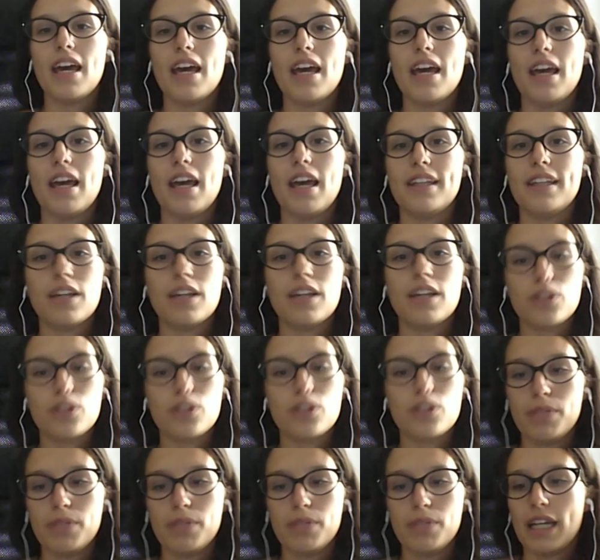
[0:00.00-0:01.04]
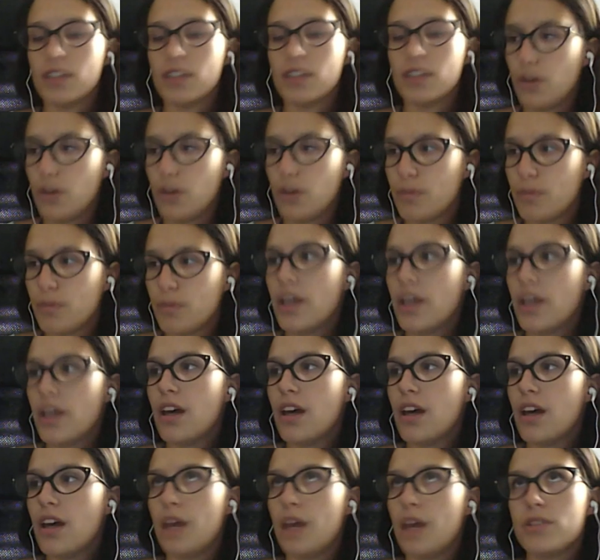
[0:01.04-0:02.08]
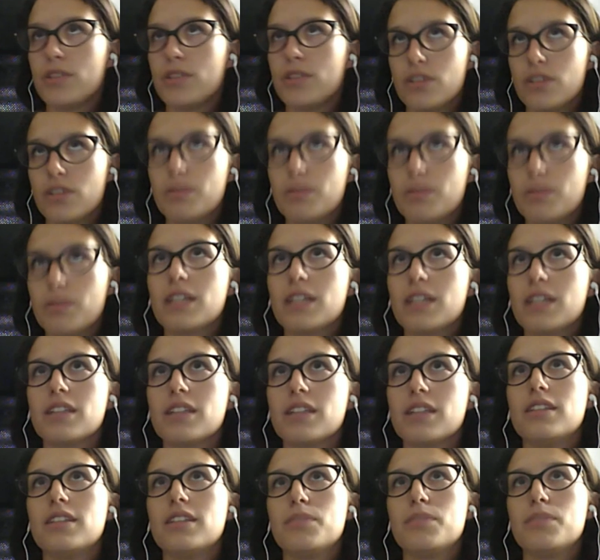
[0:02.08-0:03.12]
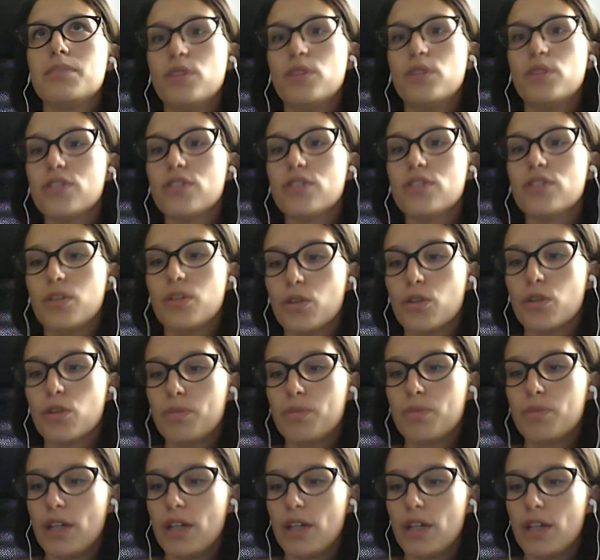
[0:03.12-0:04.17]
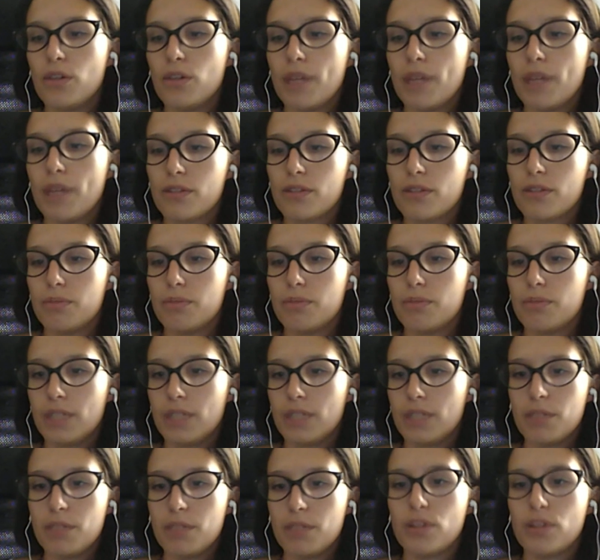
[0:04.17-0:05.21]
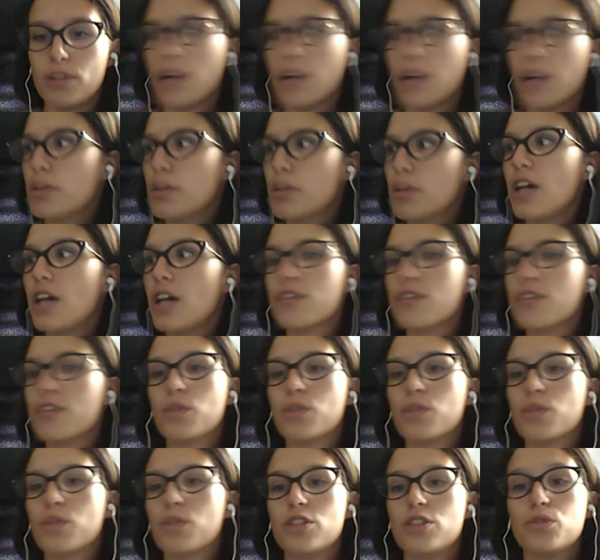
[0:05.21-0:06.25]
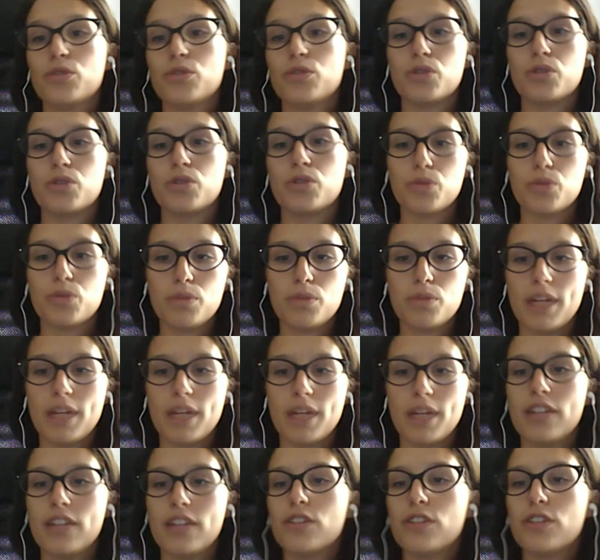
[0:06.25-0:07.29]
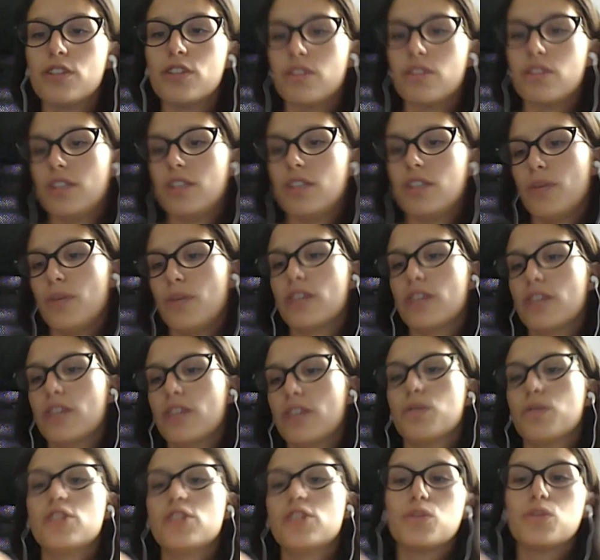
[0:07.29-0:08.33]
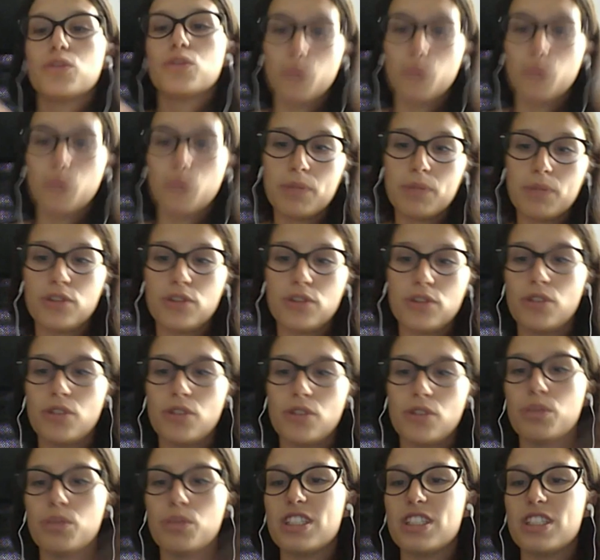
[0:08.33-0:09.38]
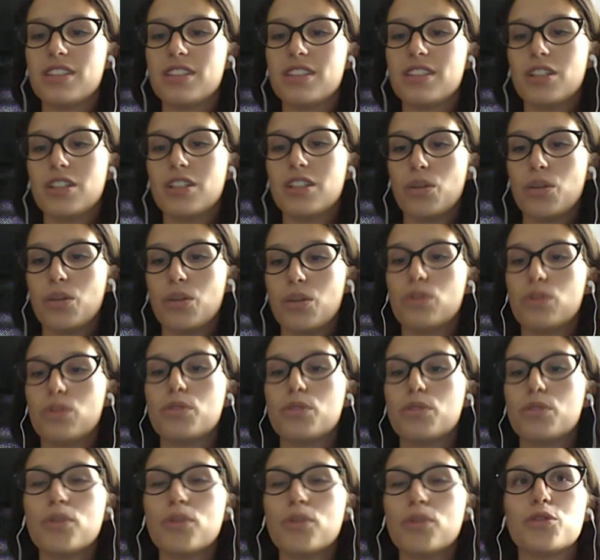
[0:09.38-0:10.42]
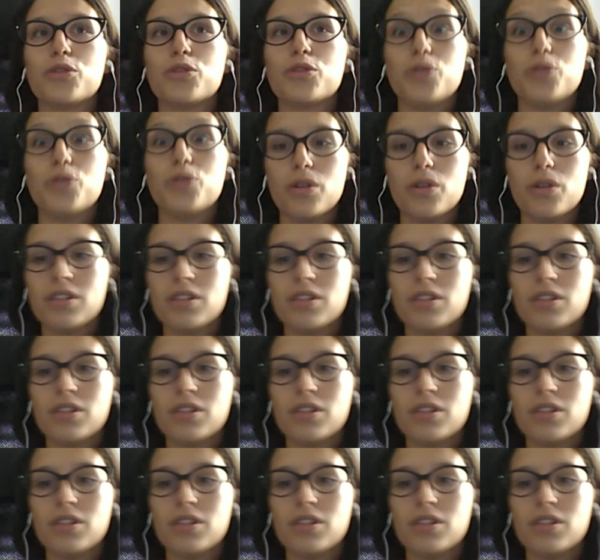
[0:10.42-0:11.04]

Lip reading: And then I should be like, no, I'm assuming that this person knows better about beer, but I'm going to ask the question to the group and not direct the question to one person, who is supposed to know.